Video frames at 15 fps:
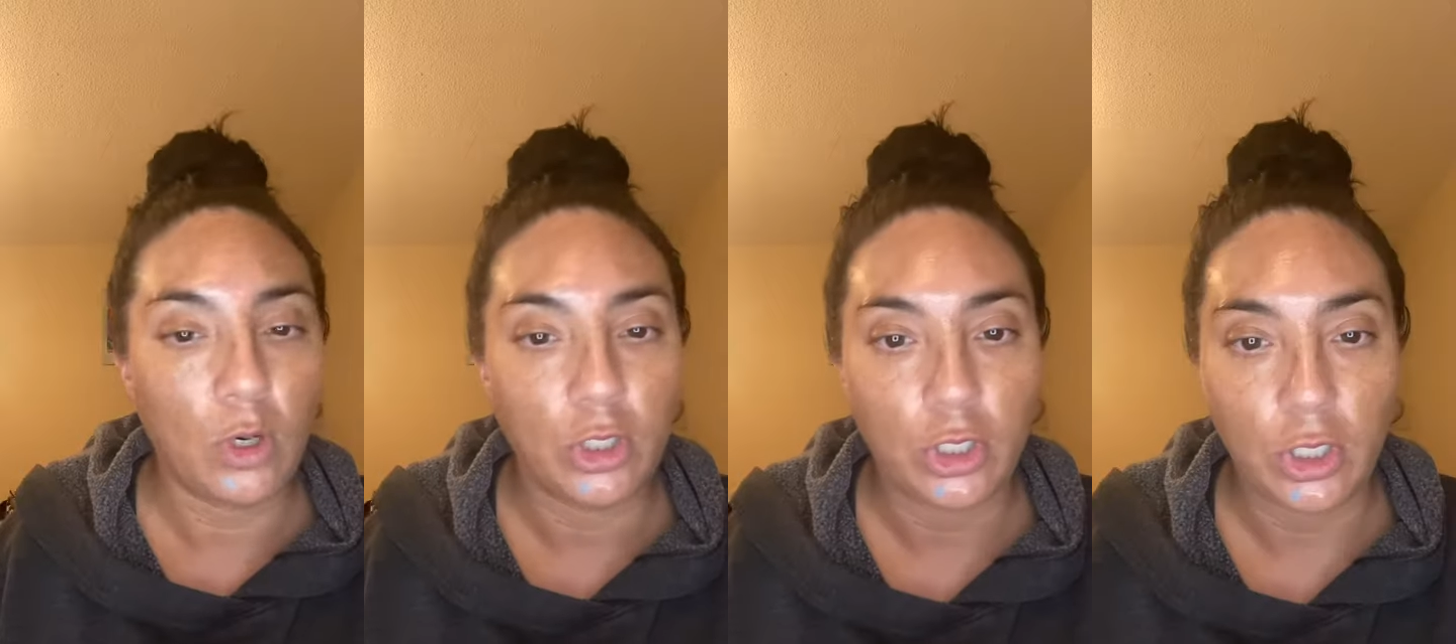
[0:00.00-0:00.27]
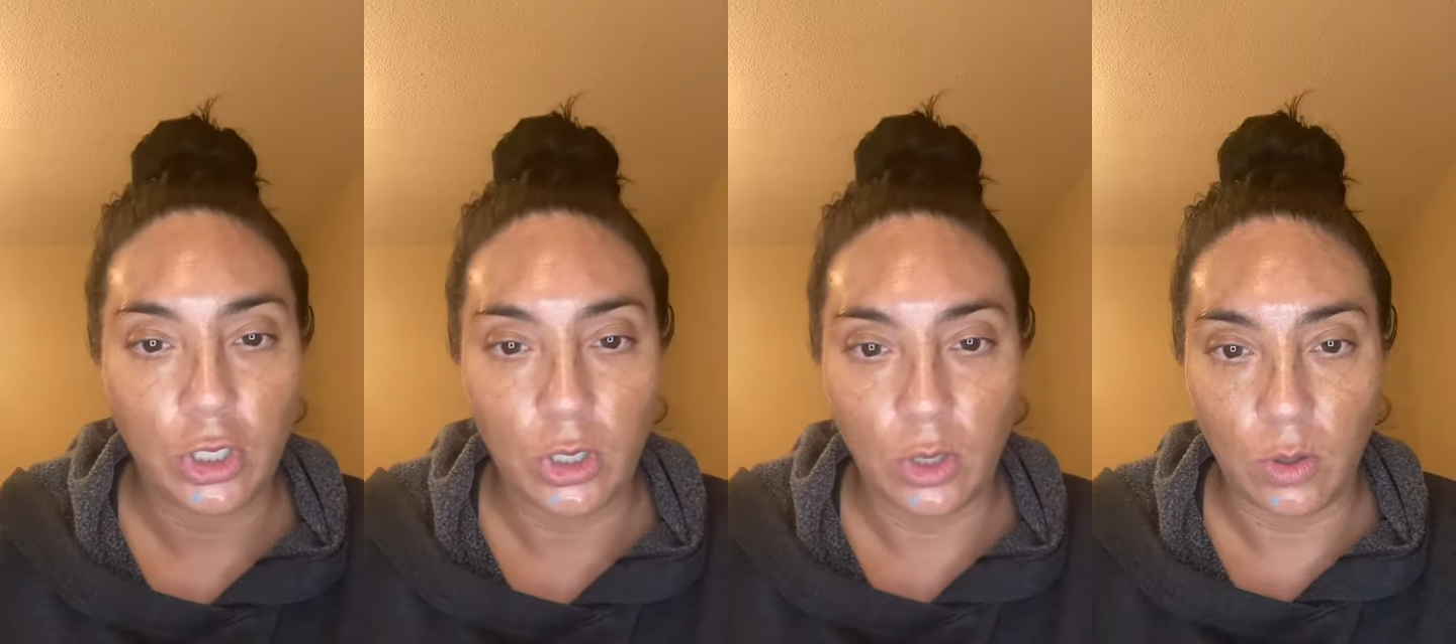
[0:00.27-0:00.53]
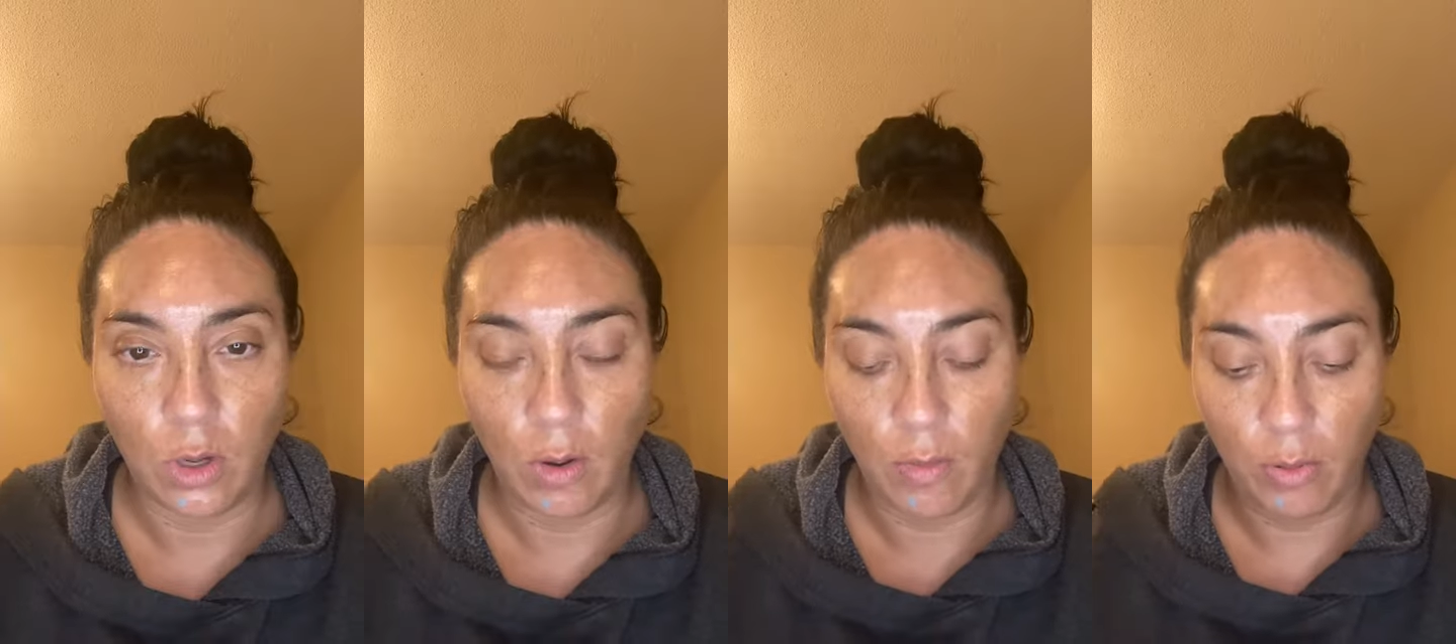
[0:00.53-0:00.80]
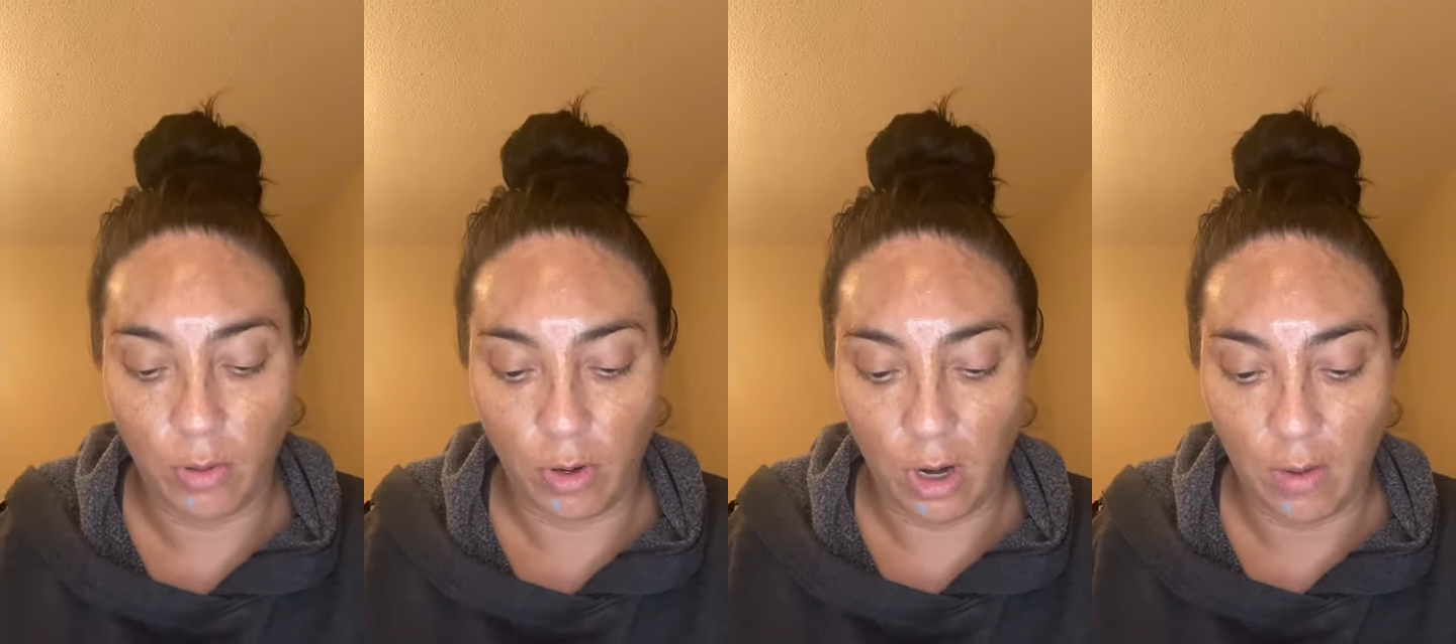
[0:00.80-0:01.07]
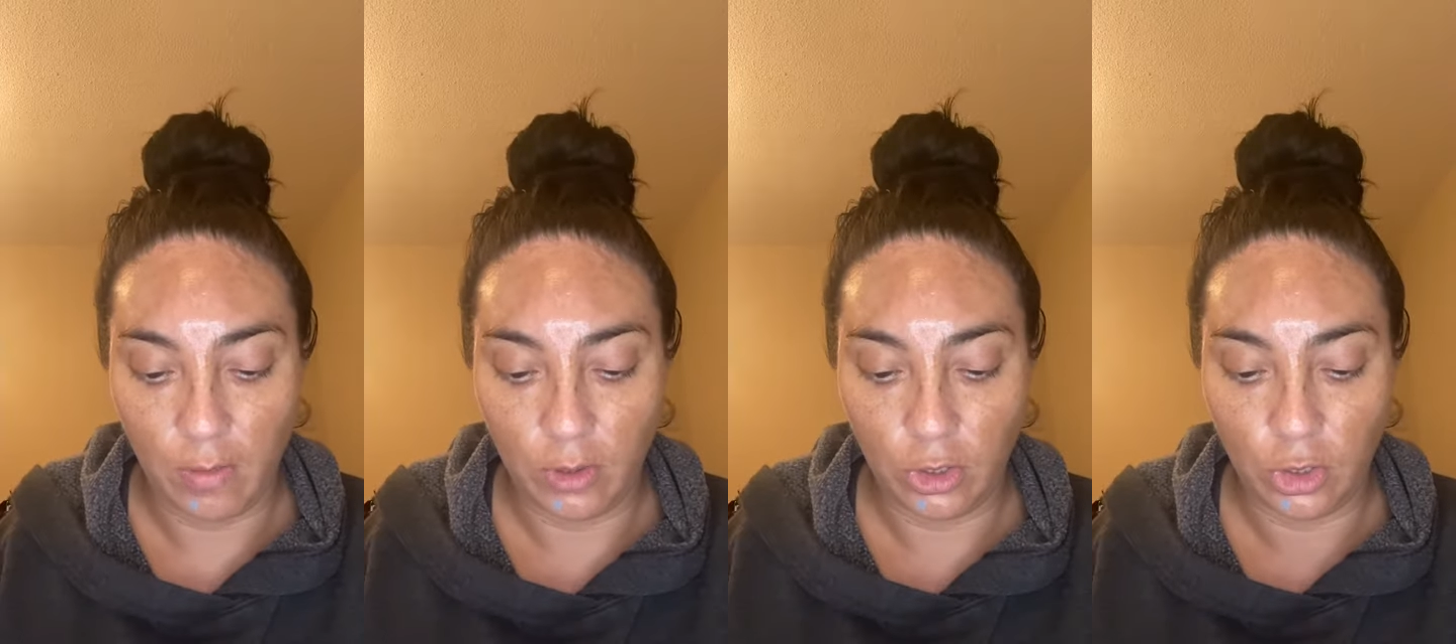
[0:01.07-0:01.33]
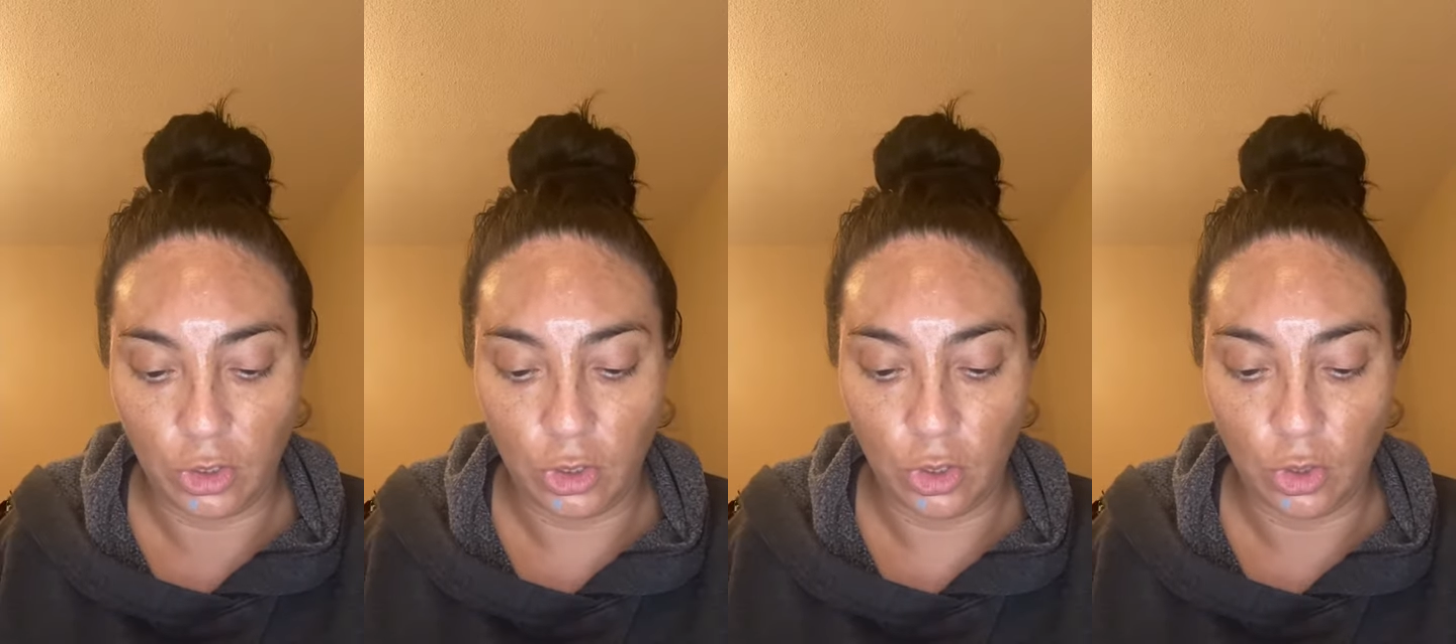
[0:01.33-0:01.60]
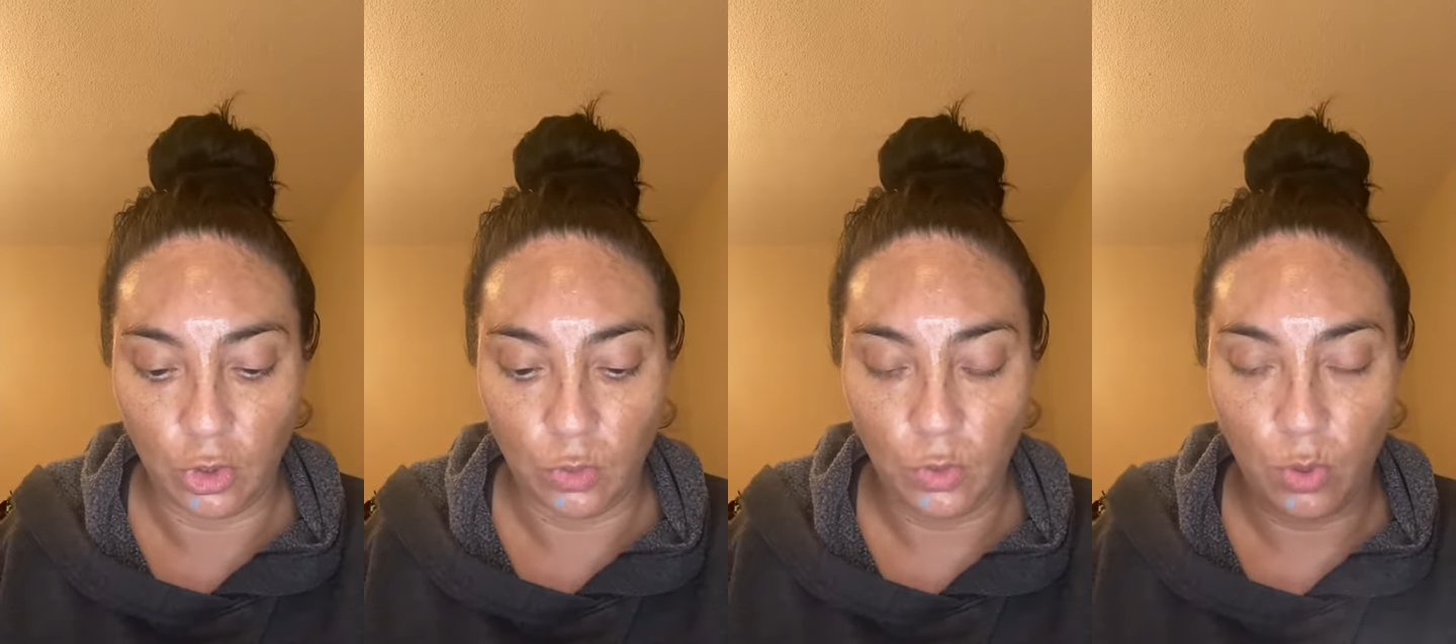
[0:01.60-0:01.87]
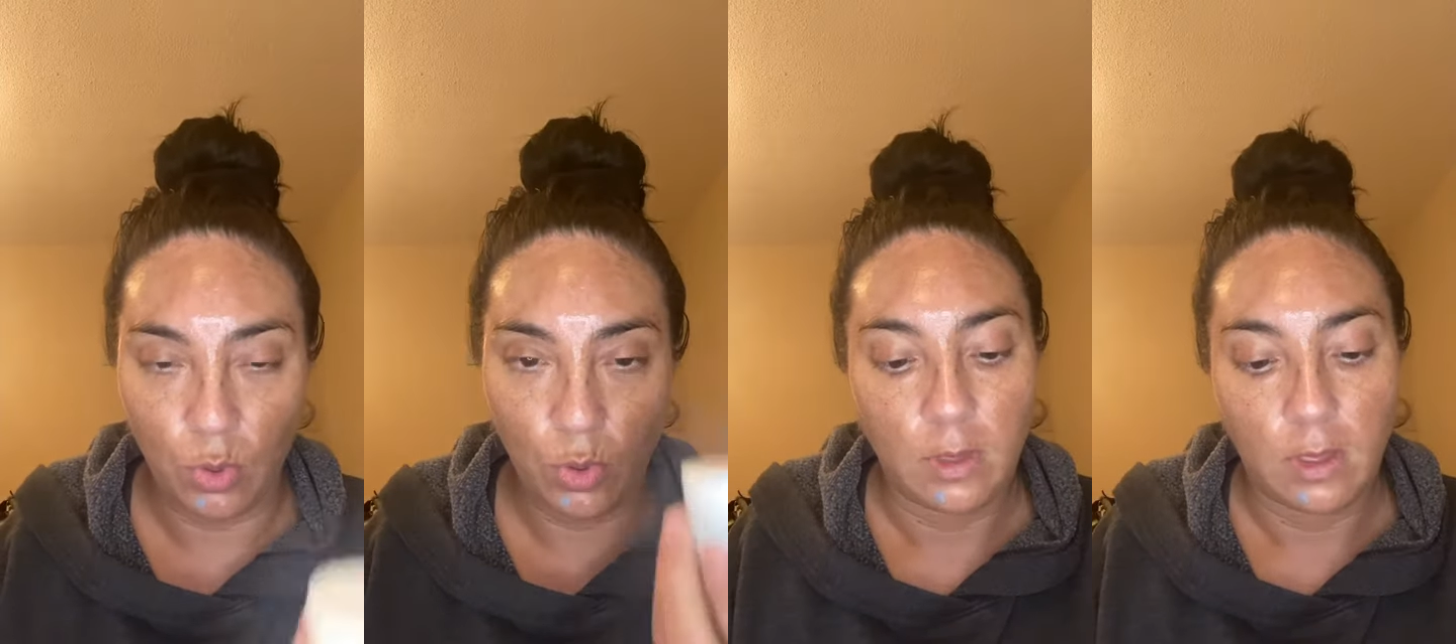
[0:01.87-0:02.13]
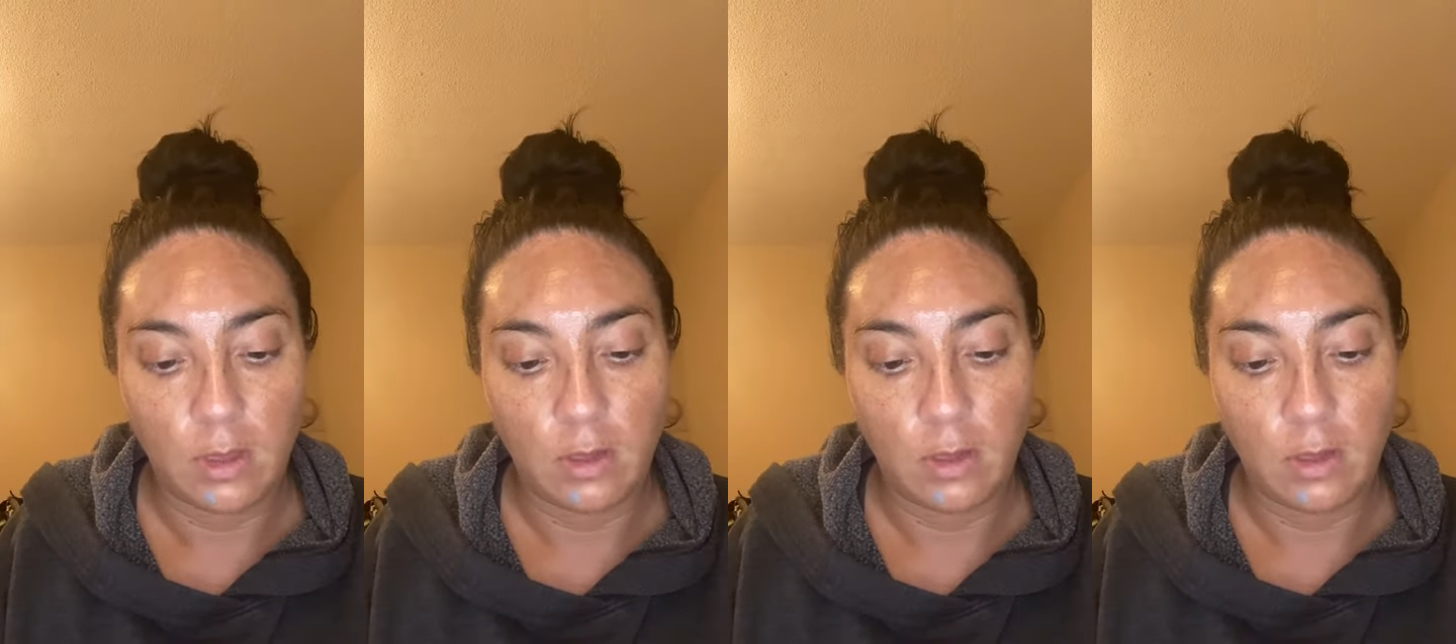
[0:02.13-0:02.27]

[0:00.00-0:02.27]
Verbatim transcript: to prime as usual